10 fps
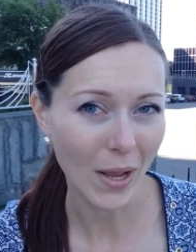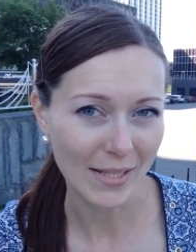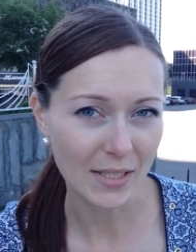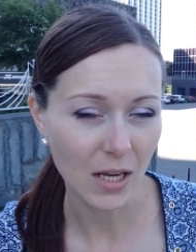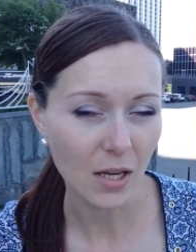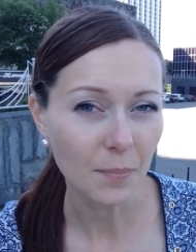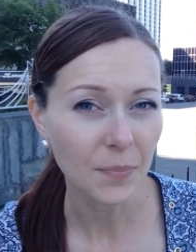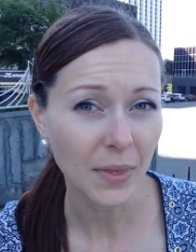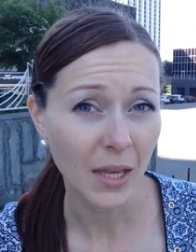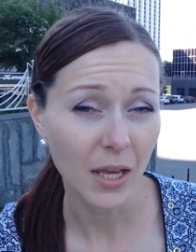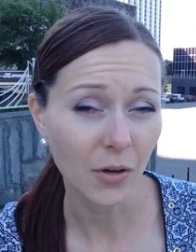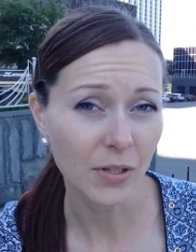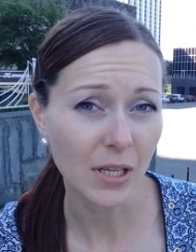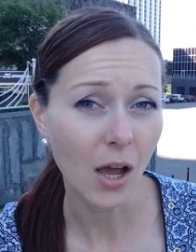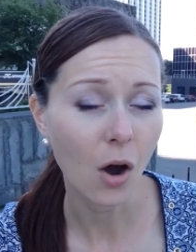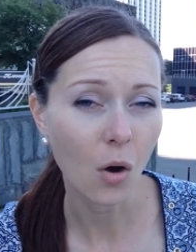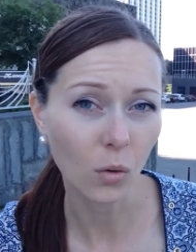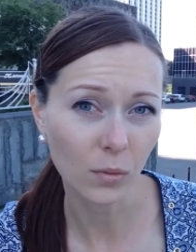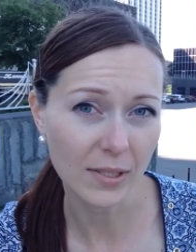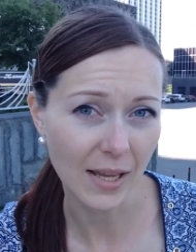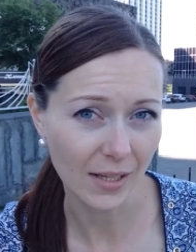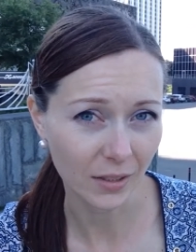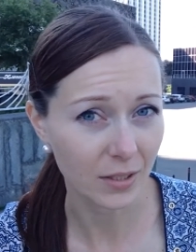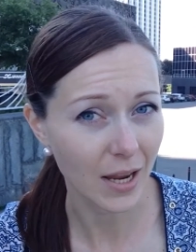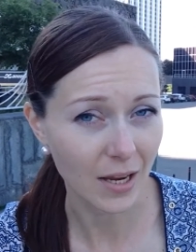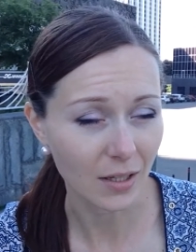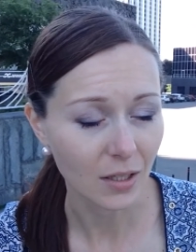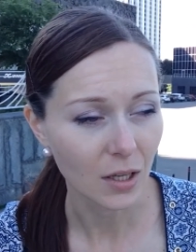Wednesday here is a wholesale day.